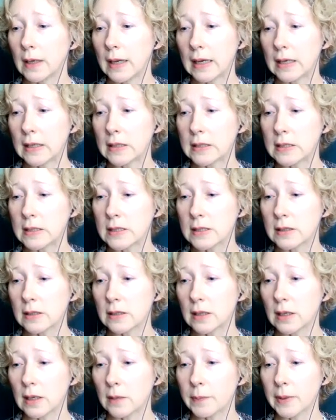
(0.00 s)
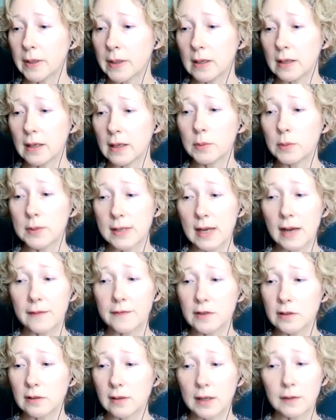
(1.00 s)
and uh, but it was
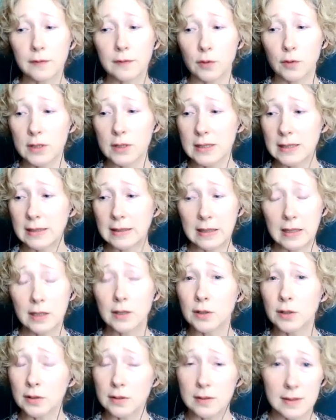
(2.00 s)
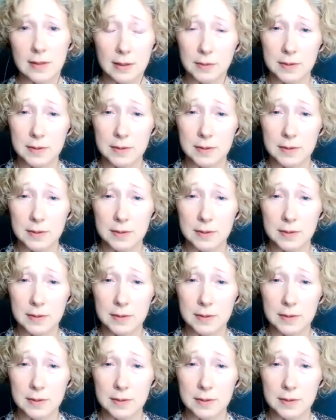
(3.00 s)
after like 14 years